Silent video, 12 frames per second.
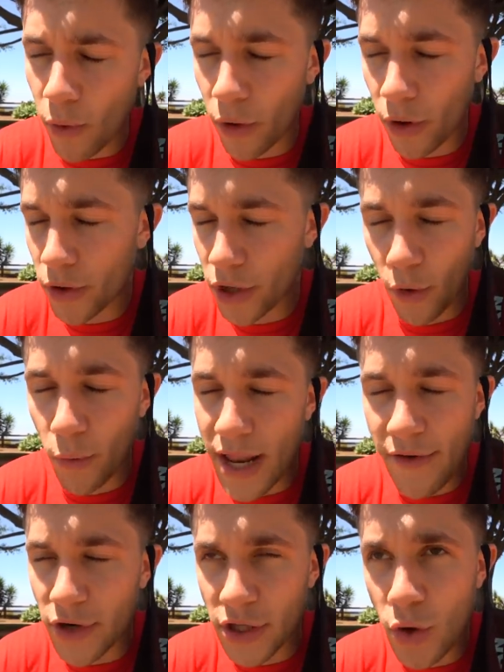or, you know,
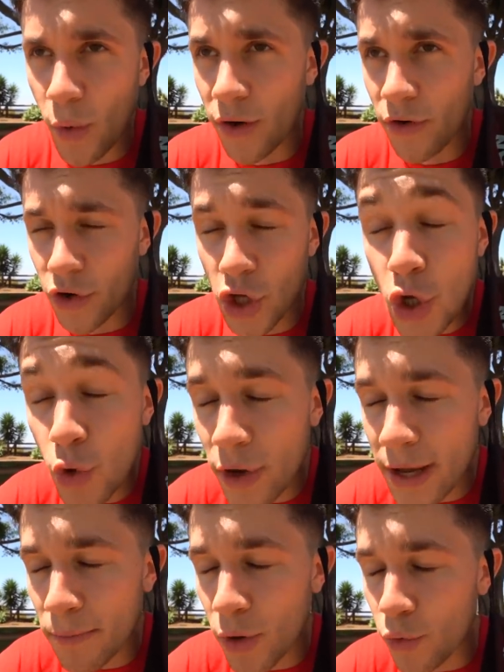whenever
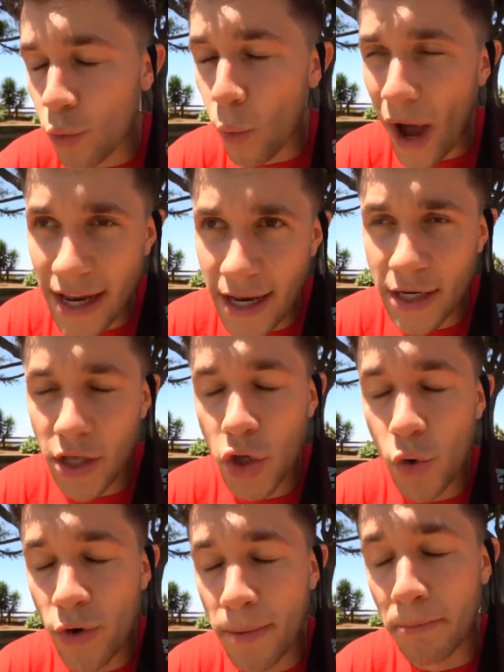Kyurem White and
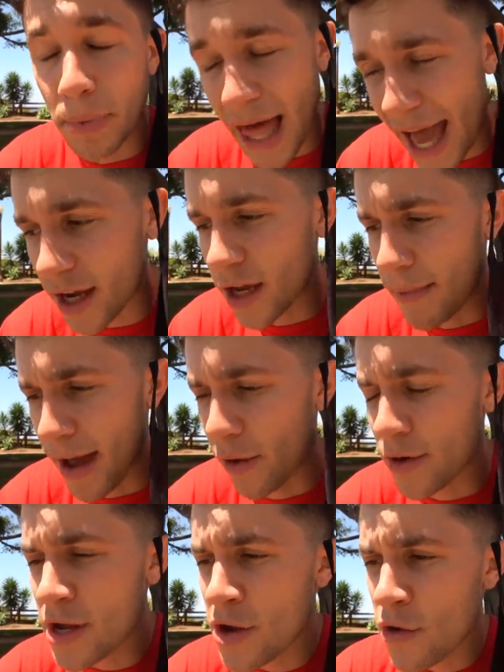Kyurem Black come
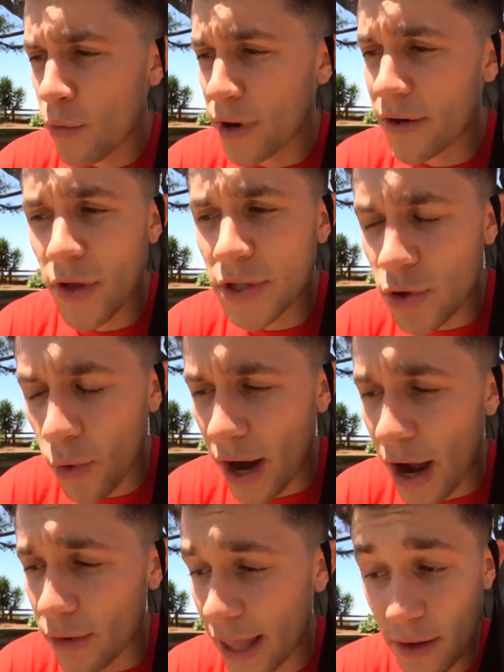out, whenever those two are
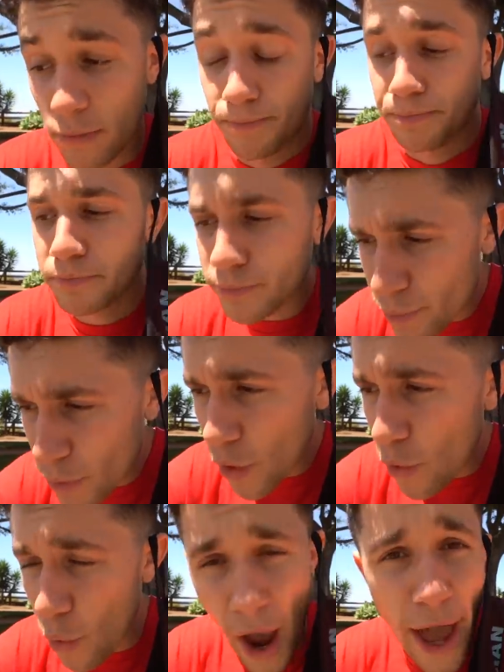out, like,
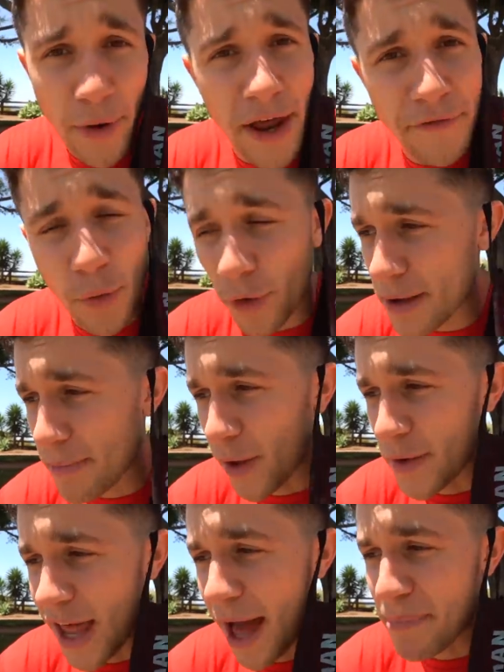I don't have to worry
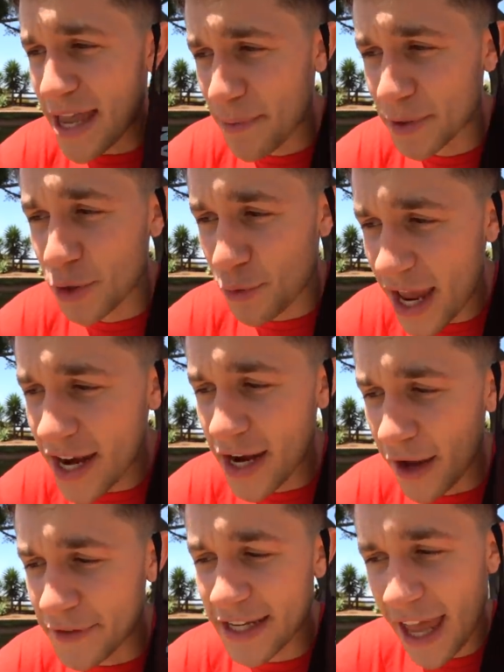about not being able to raid
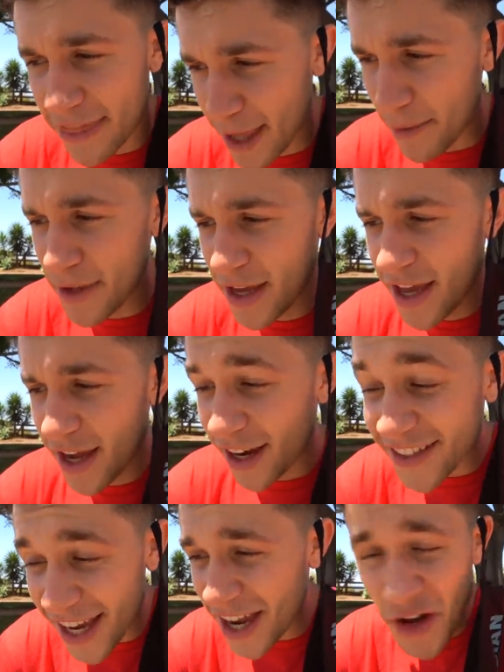enough to get them
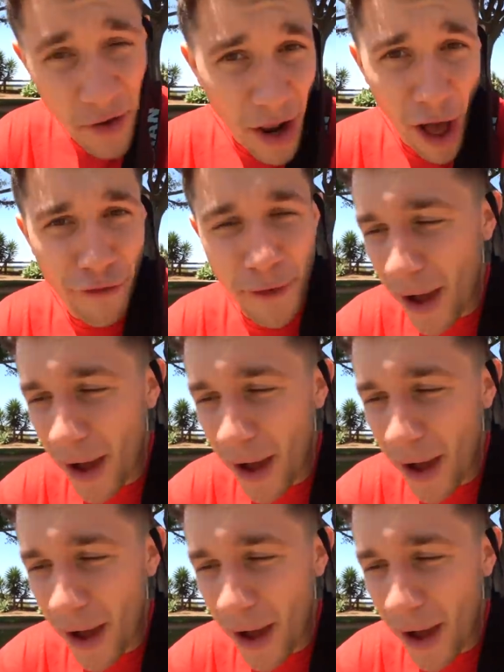because I can do it all from